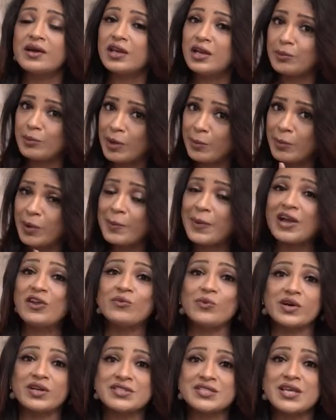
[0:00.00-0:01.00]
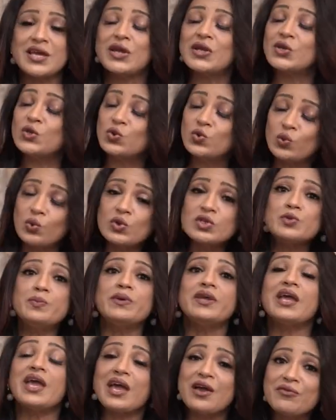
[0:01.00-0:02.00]
Remember my words, don't
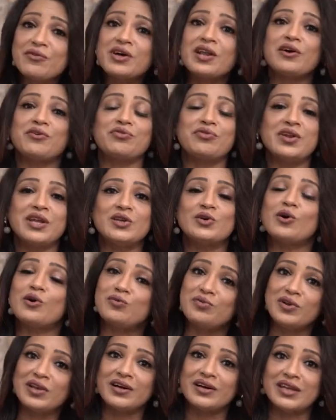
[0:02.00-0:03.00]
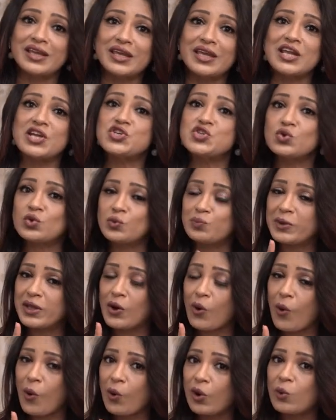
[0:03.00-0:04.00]
be ever afraid of learning. It should be
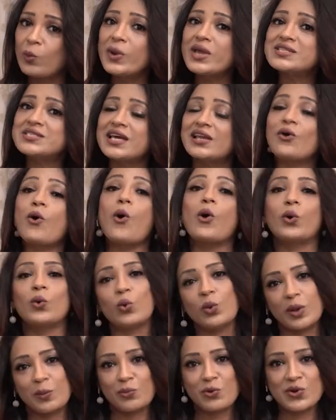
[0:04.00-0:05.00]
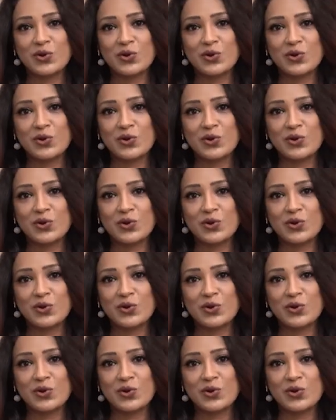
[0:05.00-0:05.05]
always an ongoing